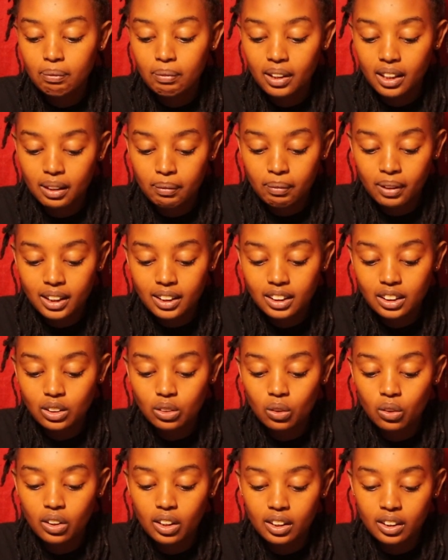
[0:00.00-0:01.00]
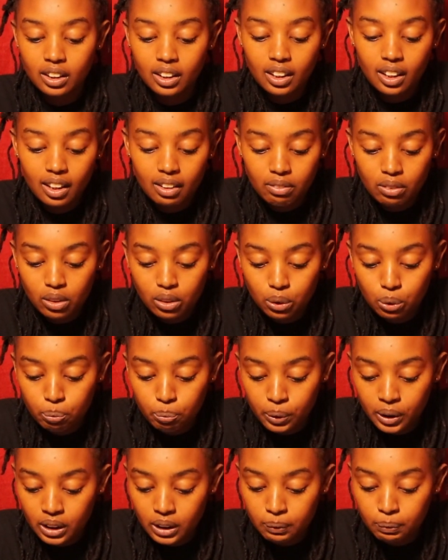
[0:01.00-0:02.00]
mathematics, or an A-level 2
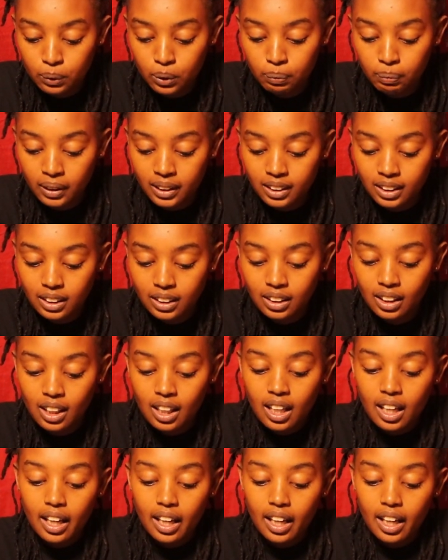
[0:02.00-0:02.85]
principal passes,